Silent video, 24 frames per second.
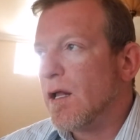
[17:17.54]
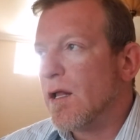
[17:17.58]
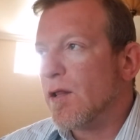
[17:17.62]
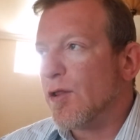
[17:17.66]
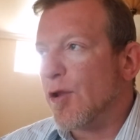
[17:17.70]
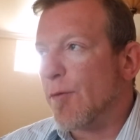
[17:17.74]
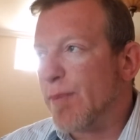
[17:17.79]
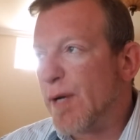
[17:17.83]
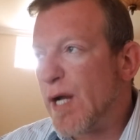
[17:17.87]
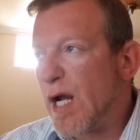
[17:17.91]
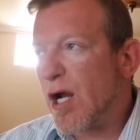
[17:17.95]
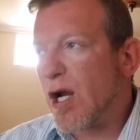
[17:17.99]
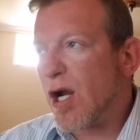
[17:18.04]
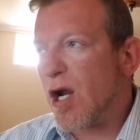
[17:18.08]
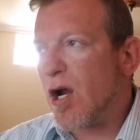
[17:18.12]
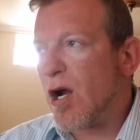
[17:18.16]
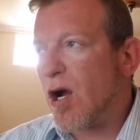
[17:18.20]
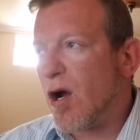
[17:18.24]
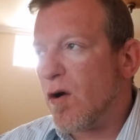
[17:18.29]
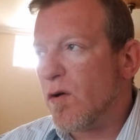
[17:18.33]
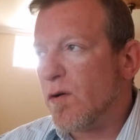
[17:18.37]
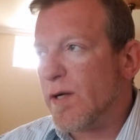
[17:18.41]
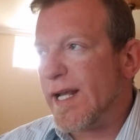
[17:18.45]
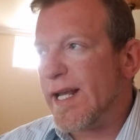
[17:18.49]
the
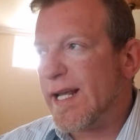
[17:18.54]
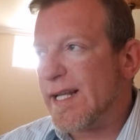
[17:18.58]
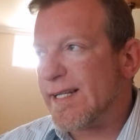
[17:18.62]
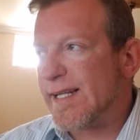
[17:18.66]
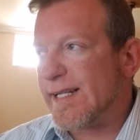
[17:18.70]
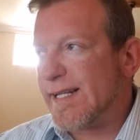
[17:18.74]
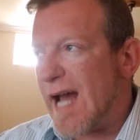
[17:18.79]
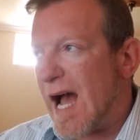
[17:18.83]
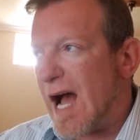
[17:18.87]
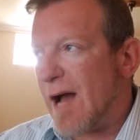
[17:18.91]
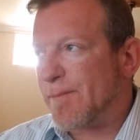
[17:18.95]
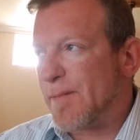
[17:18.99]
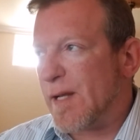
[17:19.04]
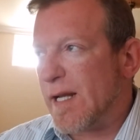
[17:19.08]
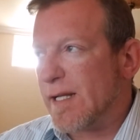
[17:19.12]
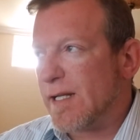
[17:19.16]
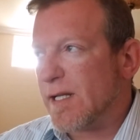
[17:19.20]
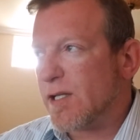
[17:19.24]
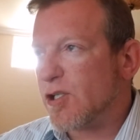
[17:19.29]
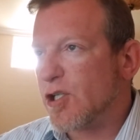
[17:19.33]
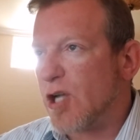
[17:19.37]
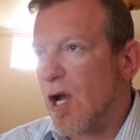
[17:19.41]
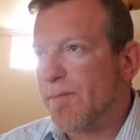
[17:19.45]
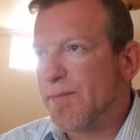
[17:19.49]
Bureau is adopting
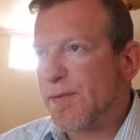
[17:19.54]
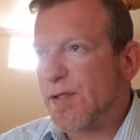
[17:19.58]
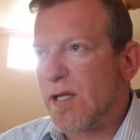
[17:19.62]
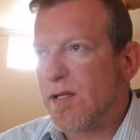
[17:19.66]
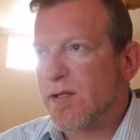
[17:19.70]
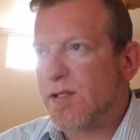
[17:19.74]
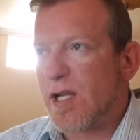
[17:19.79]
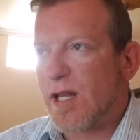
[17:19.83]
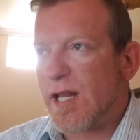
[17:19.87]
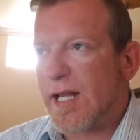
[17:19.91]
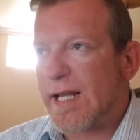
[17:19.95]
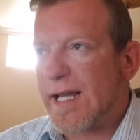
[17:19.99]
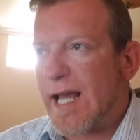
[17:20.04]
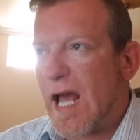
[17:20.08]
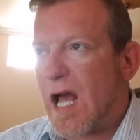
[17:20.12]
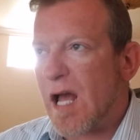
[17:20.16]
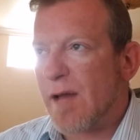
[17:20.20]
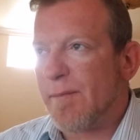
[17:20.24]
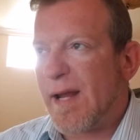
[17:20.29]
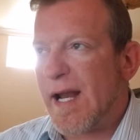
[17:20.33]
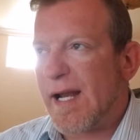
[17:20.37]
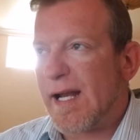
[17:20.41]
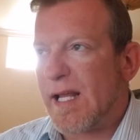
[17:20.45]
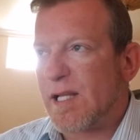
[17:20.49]
the substance of the
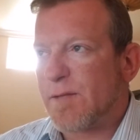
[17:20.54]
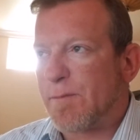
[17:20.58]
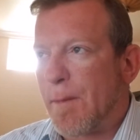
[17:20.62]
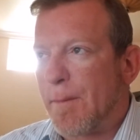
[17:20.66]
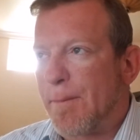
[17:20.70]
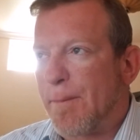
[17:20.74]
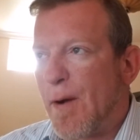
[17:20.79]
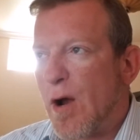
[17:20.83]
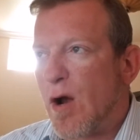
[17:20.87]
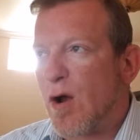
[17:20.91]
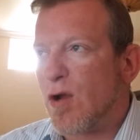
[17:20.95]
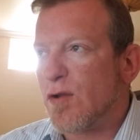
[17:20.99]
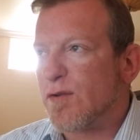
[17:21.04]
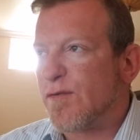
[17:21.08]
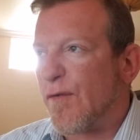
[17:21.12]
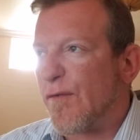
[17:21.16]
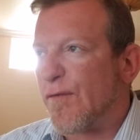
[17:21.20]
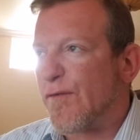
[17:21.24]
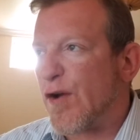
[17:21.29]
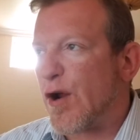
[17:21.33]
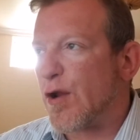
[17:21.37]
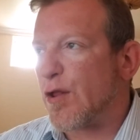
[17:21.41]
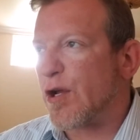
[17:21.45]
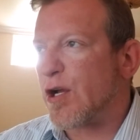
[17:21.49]
comment as proposed for
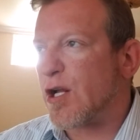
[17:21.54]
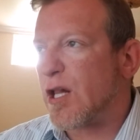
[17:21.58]
further